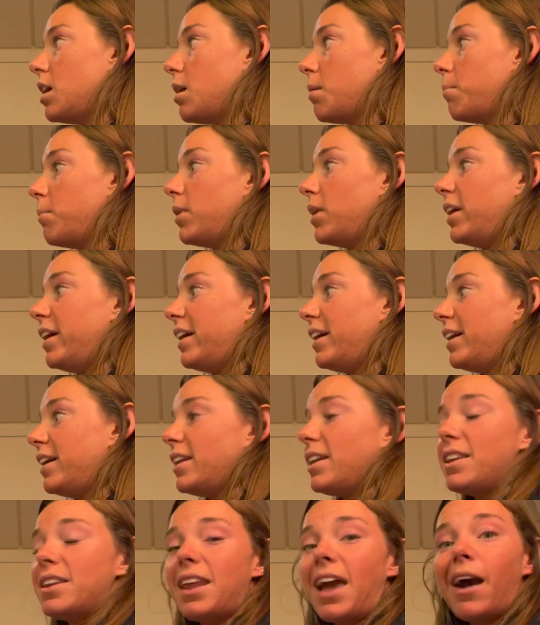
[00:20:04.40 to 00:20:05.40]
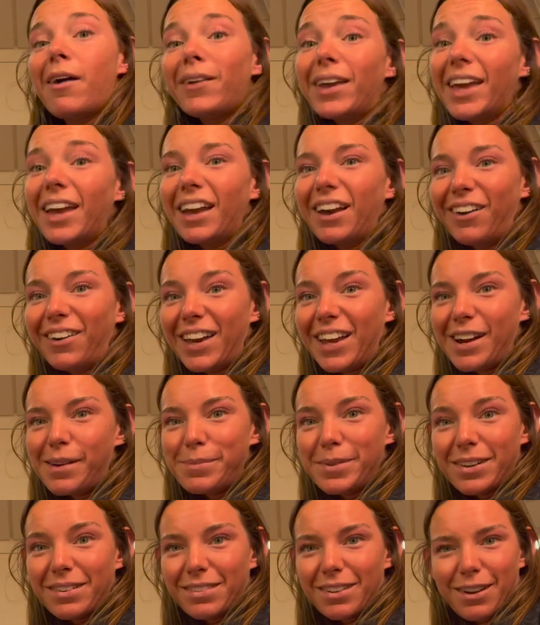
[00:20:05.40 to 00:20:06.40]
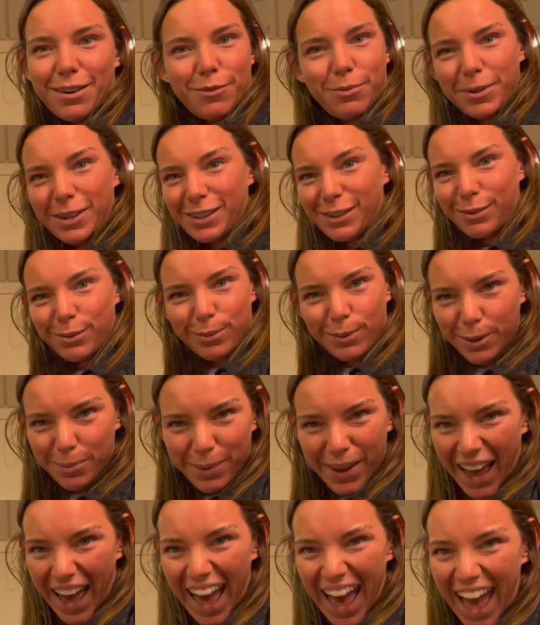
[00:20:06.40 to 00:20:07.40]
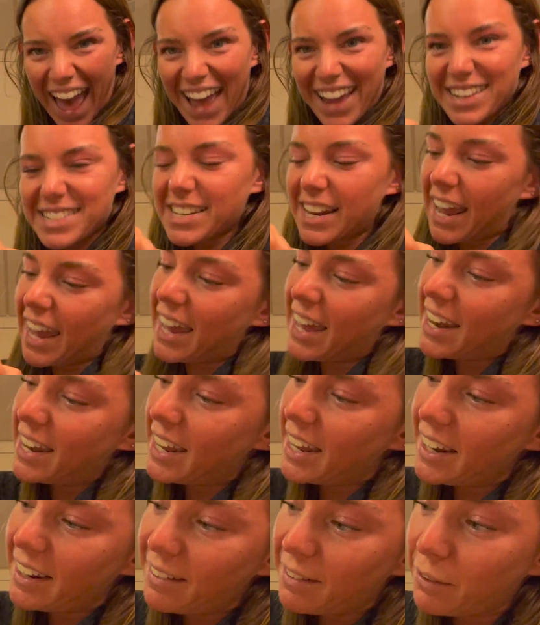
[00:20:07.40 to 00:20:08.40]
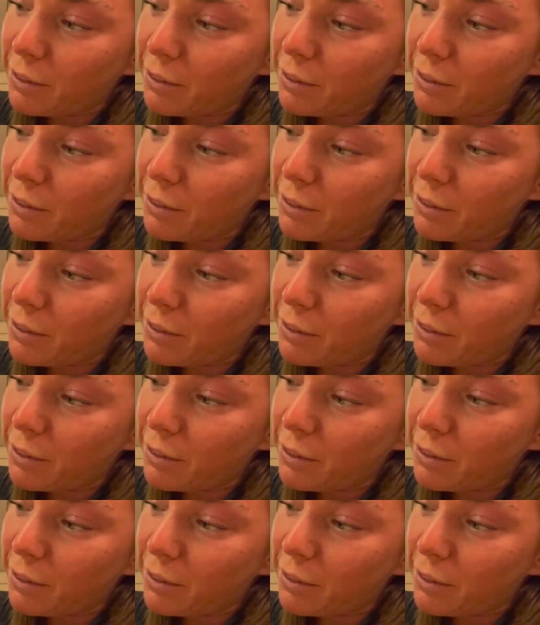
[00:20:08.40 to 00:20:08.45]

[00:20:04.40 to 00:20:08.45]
But now we can go get up to stuff because we're packed, and it is